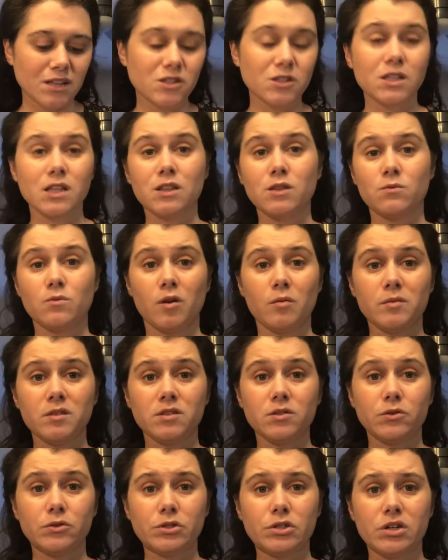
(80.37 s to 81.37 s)
so that the Roman
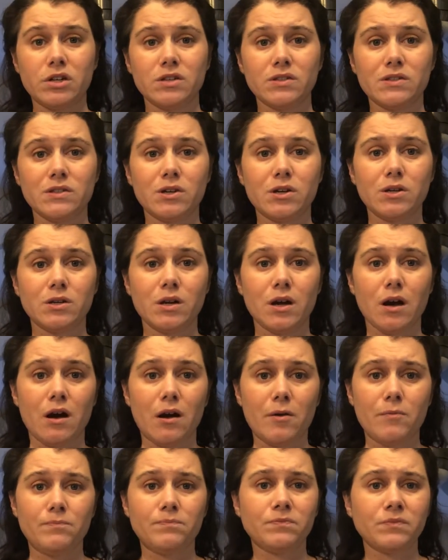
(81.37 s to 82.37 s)
soldiers could
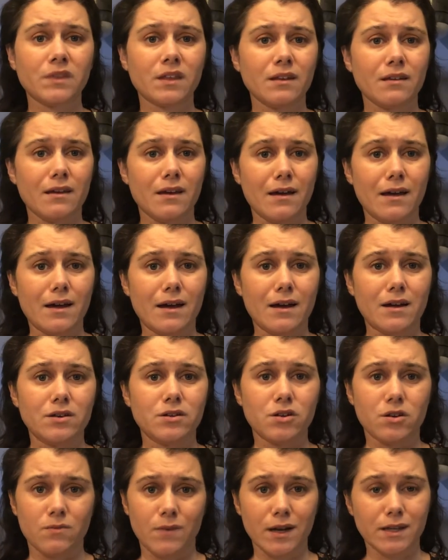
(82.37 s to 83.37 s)
come and
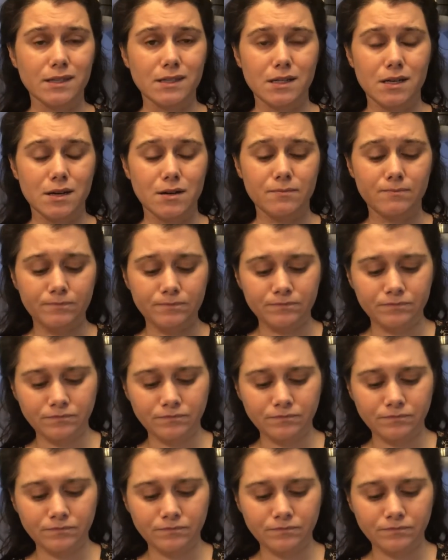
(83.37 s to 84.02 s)
arrest him.